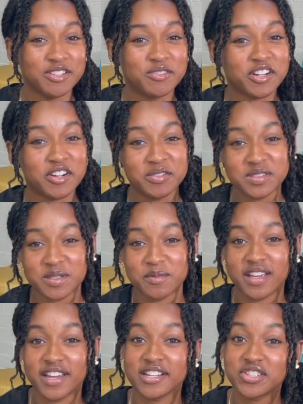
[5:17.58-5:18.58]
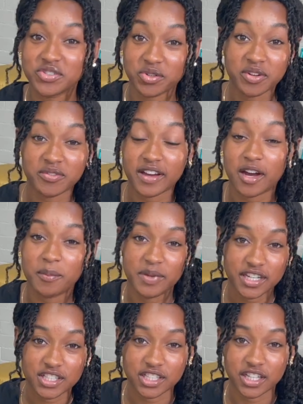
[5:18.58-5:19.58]
we're going to play short vowel
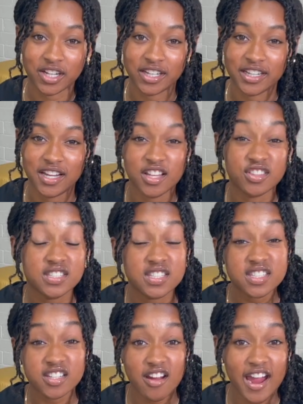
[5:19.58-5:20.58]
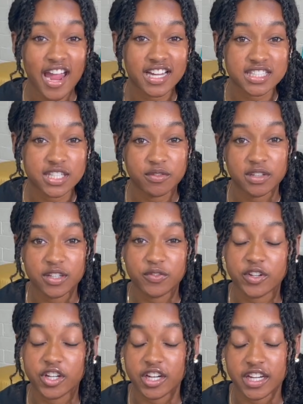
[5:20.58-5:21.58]
Pictionary. This is a great activity
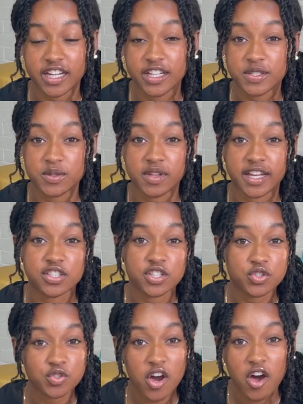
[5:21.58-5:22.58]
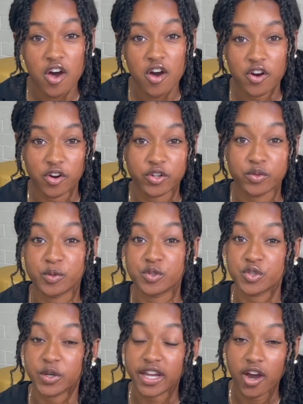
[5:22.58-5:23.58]
for your kids who like to draw or who
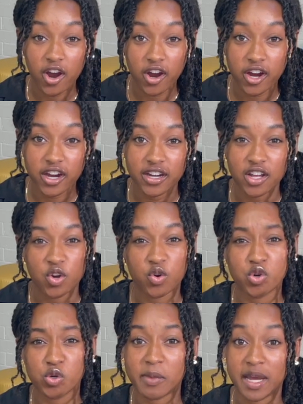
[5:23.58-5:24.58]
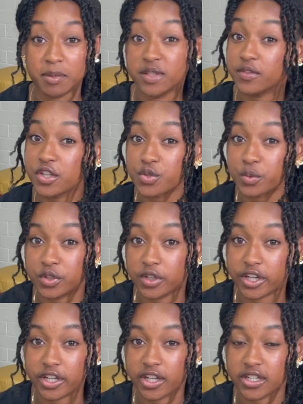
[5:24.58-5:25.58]
enjoy art or who might be visual
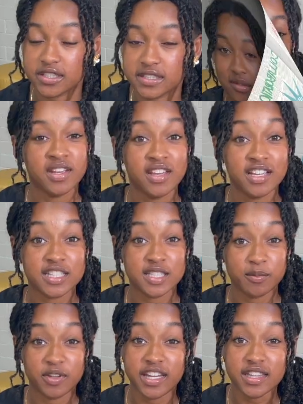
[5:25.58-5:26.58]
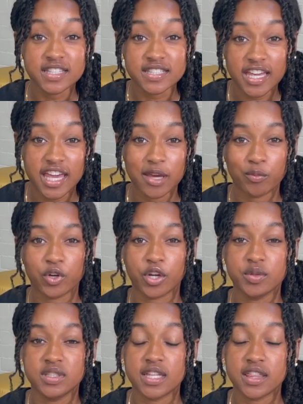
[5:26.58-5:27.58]
learners. To play this game, we're
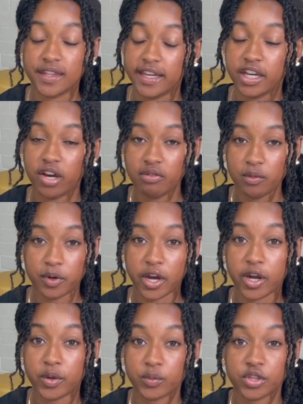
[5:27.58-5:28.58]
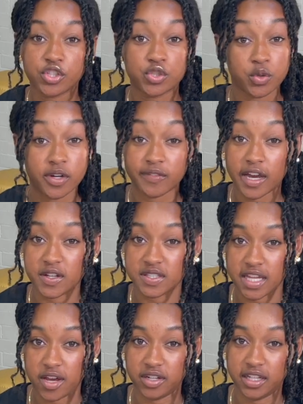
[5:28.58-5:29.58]
going to think of a word with a short vowel
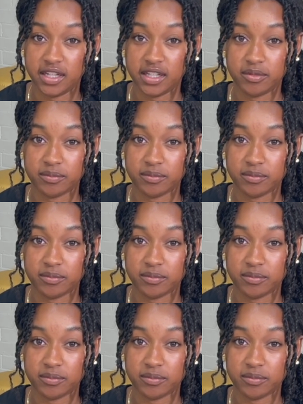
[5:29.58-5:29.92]
sound in it.